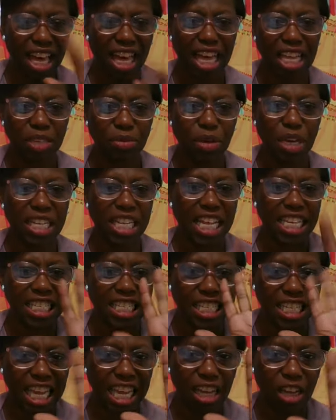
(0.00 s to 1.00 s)
It's what?
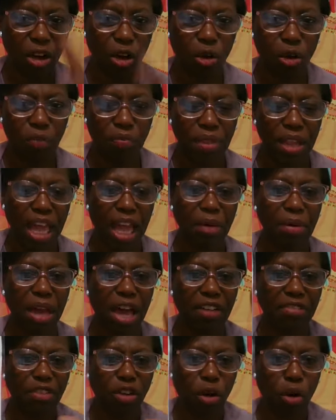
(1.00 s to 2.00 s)
Cinco. And we
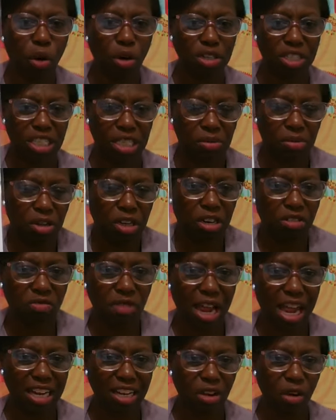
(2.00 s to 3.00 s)
have the horses. We're going to
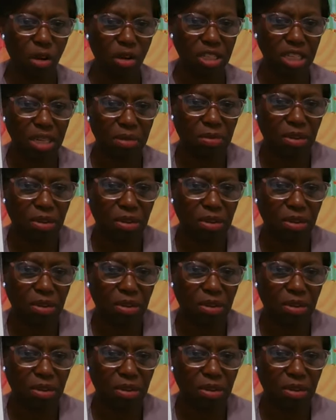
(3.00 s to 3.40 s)
ride the horses.